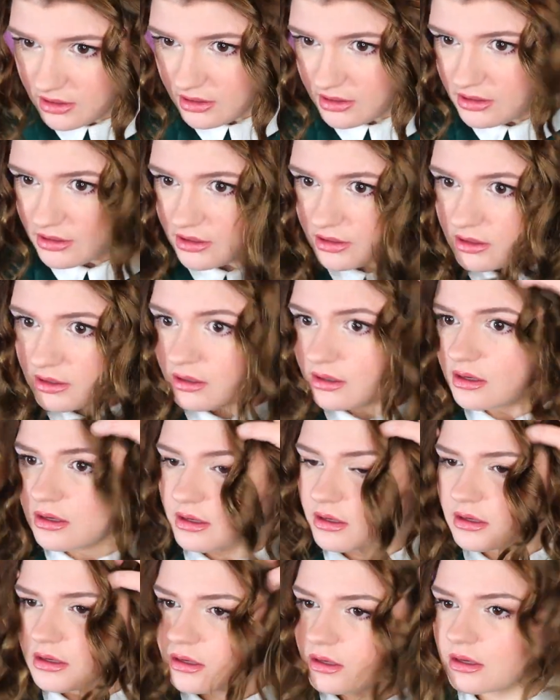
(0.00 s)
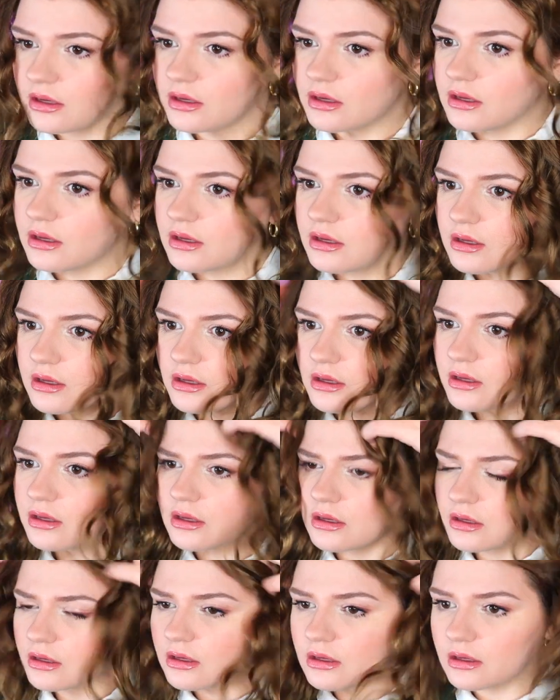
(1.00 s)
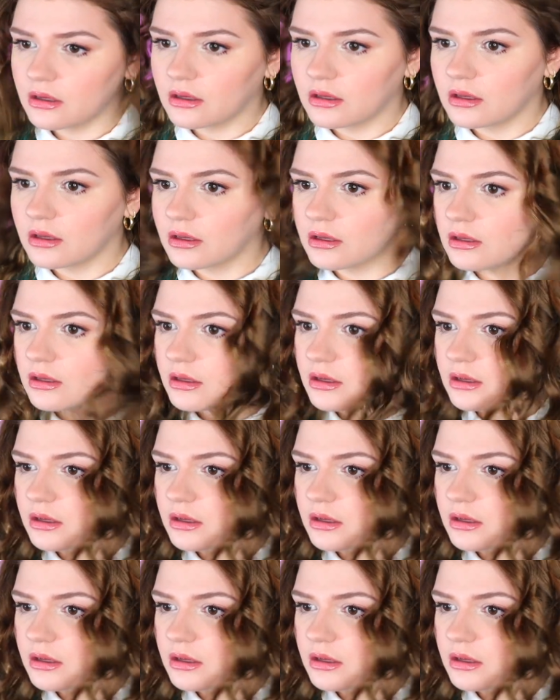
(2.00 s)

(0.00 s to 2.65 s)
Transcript: (no one is talking)